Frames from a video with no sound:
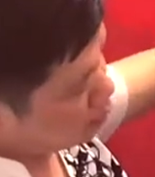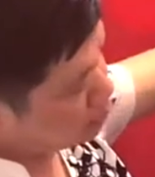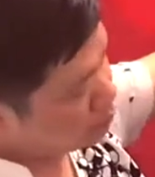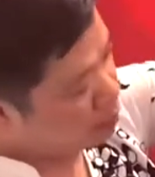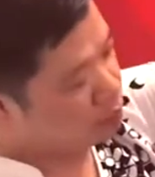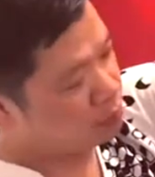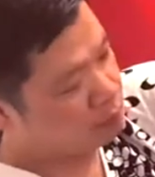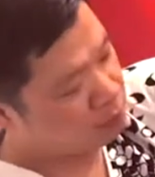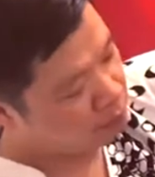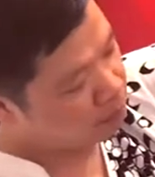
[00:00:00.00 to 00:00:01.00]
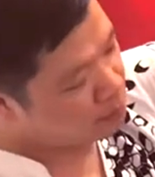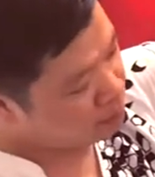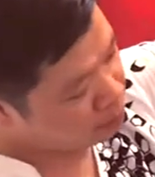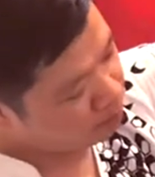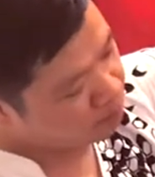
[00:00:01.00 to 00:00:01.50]
So from
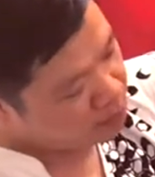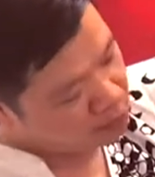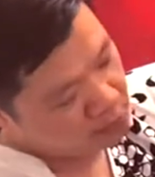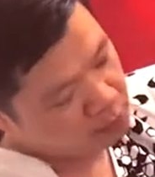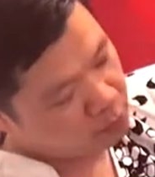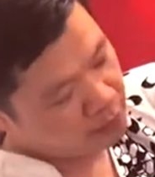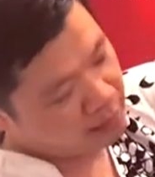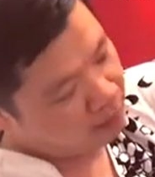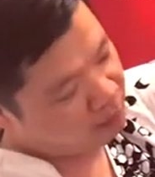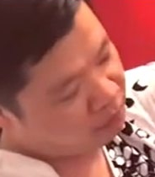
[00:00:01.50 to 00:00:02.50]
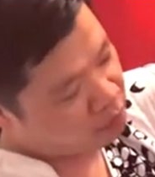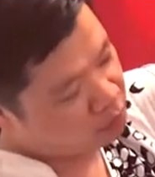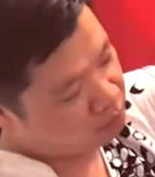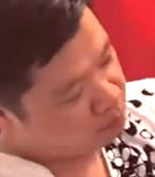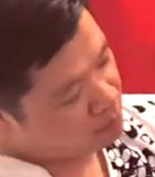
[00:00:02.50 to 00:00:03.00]
here, so we have a
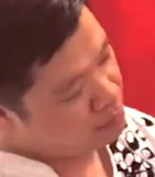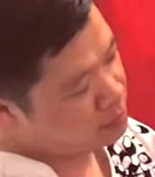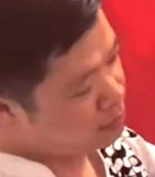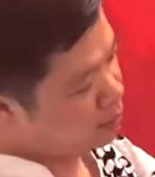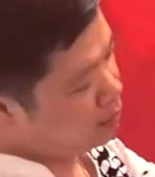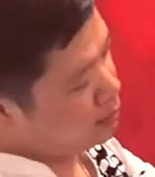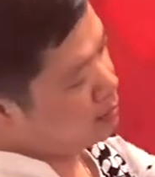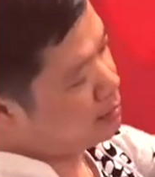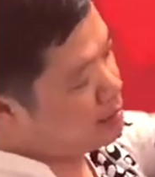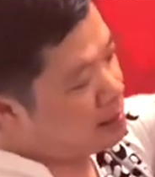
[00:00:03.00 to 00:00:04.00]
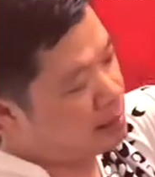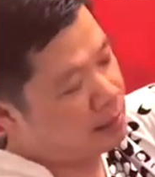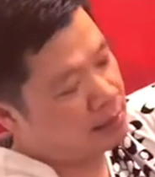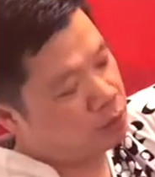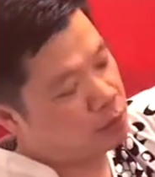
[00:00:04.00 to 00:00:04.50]
folded piece
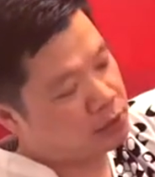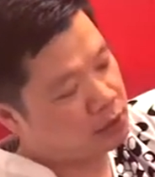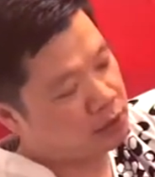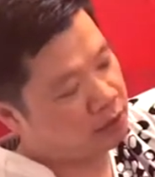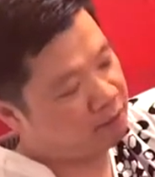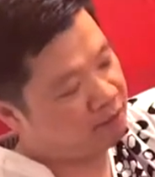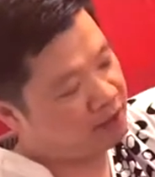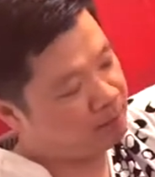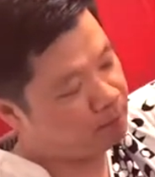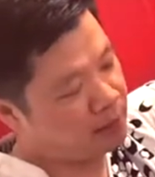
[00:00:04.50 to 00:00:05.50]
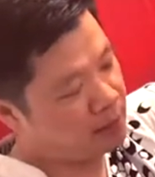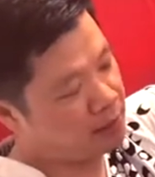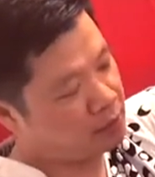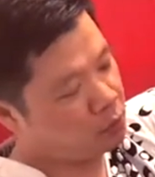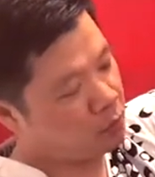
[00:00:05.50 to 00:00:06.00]
and then we're just gonna flip it
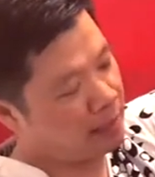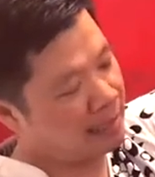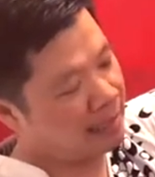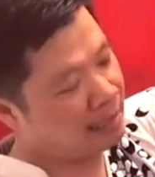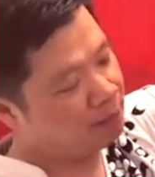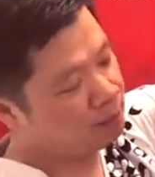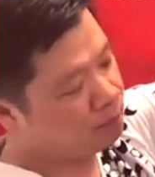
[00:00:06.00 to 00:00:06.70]
into half,